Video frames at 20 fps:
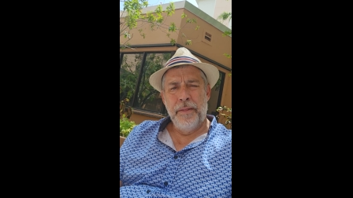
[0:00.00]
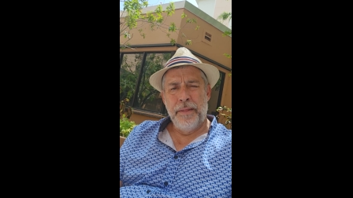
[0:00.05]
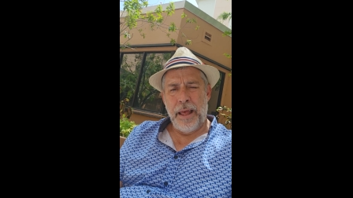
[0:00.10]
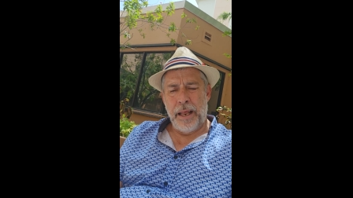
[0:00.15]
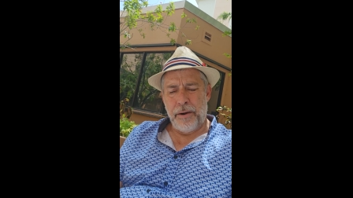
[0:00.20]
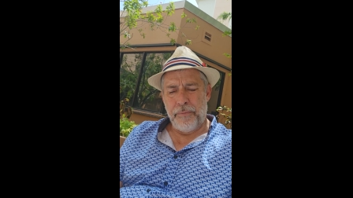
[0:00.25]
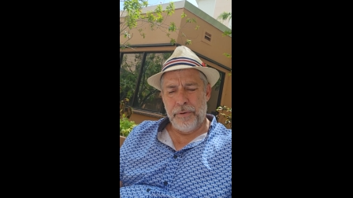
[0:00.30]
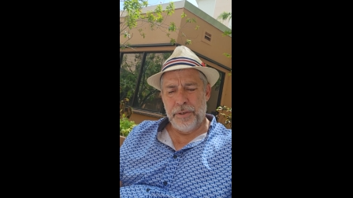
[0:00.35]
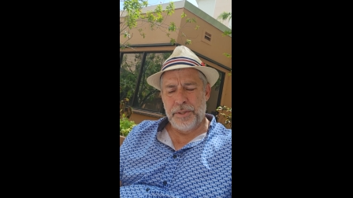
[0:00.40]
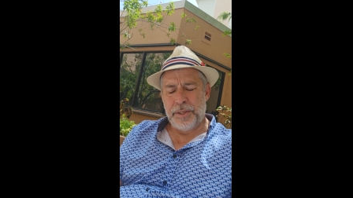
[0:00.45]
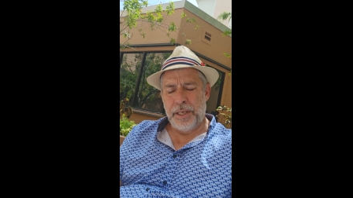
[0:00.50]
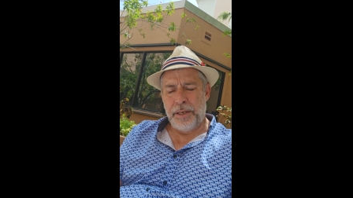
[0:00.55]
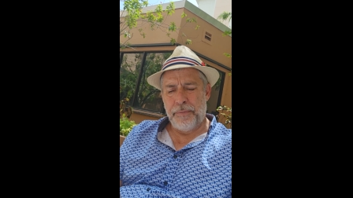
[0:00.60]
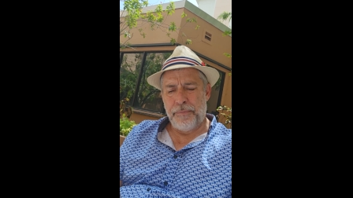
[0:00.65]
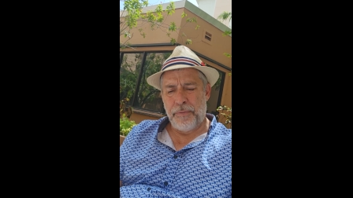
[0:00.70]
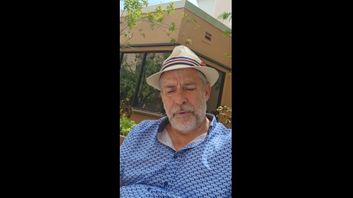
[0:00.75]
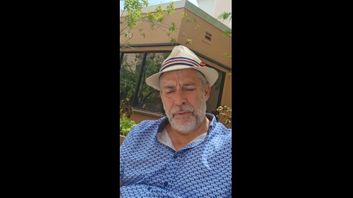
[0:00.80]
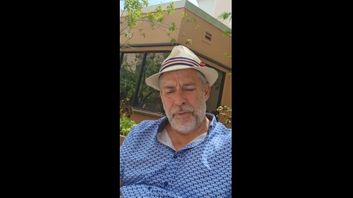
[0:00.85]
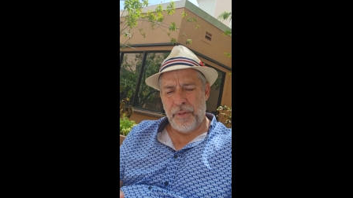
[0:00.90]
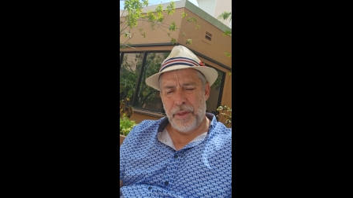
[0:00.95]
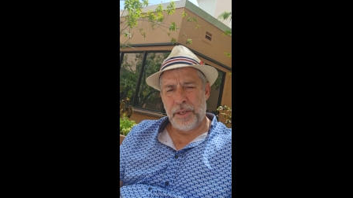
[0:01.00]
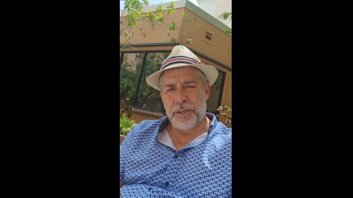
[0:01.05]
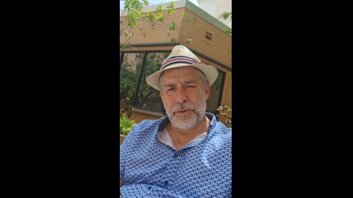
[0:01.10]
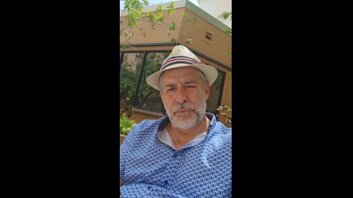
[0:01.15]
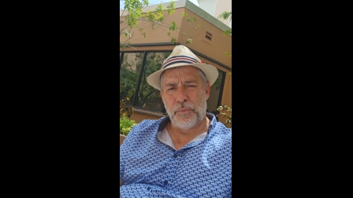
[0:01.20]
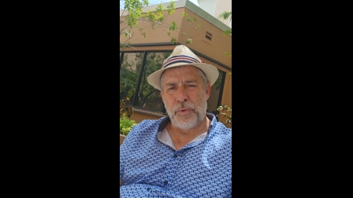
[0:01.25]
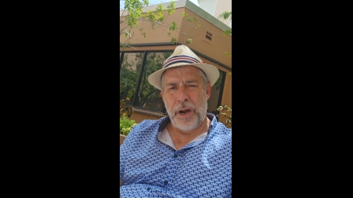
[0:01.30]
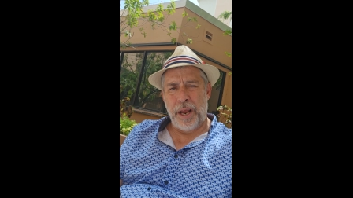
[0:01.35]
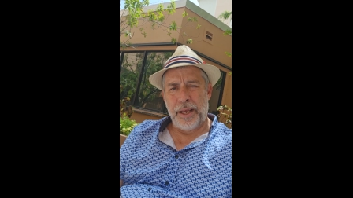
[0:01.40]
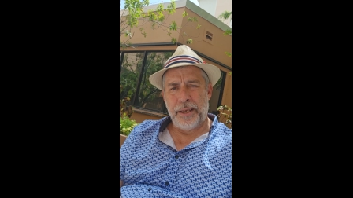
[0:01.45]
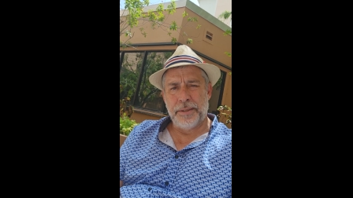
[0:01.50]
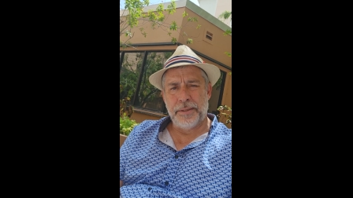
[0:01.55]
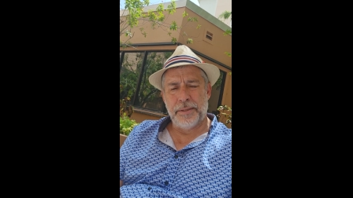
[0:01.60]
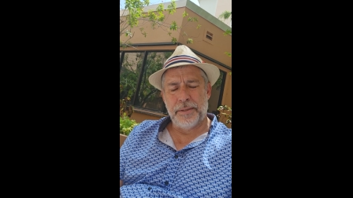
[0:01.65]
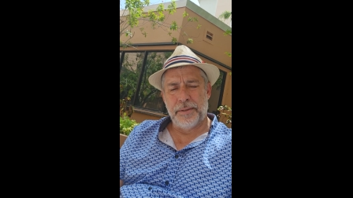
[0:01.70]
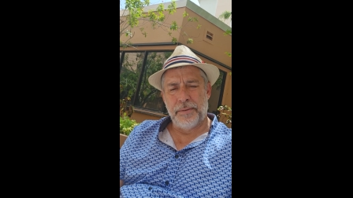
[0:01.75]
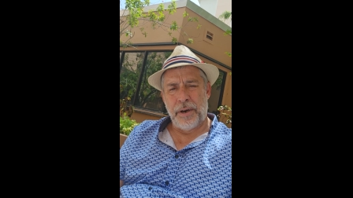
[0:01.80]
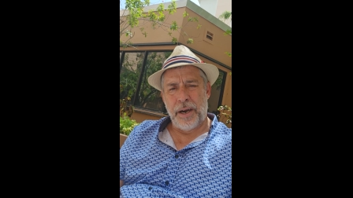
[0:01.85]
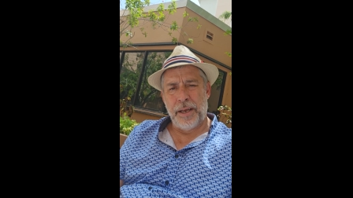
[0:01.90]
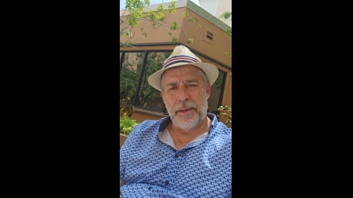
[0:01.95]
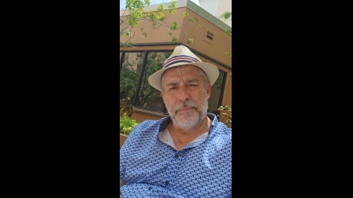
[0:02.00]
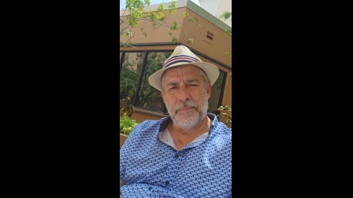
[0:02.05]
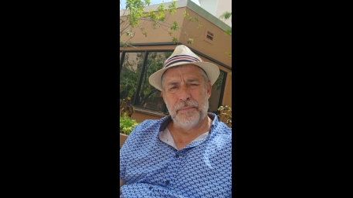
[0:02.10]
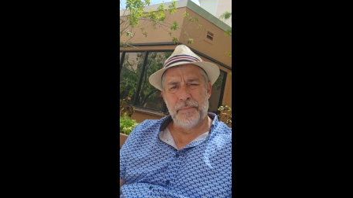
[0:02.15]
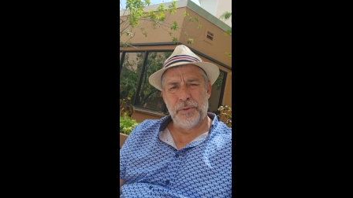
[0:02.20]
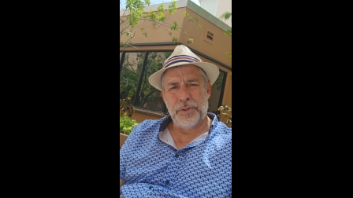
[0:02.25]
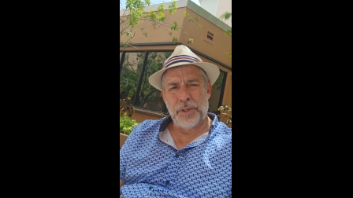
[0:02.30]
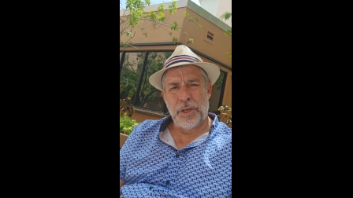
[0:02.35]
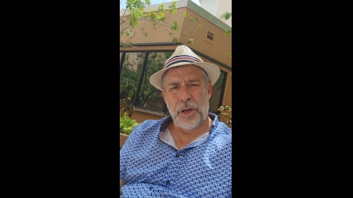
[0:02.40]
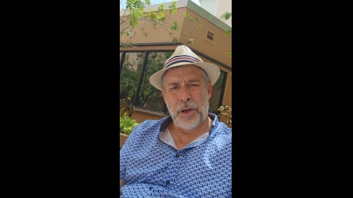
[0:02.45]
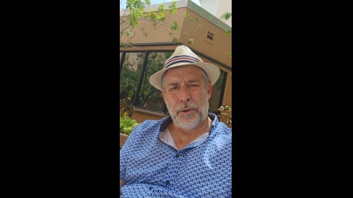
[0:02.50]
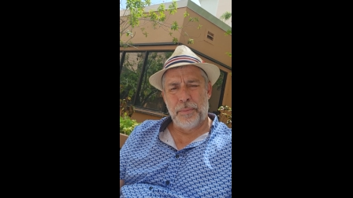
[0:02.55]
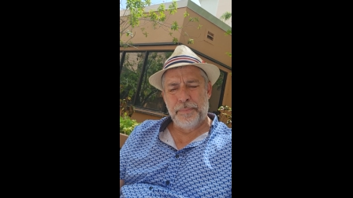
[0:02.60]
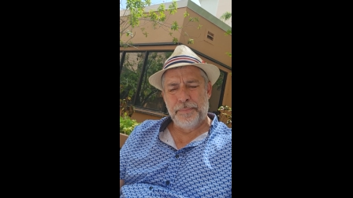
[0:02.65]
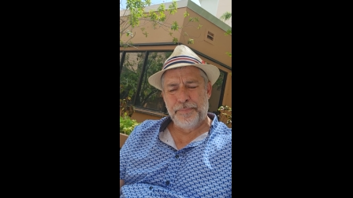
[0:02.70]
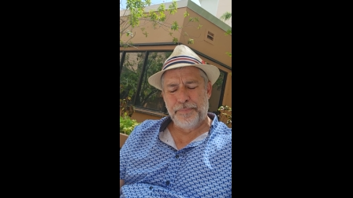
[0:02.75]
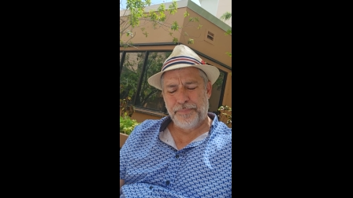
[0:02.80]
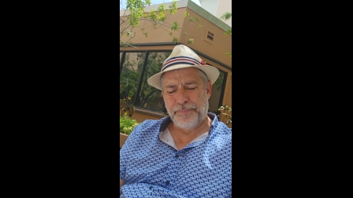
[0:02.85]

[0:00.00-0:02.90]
that it received for this race, right? So,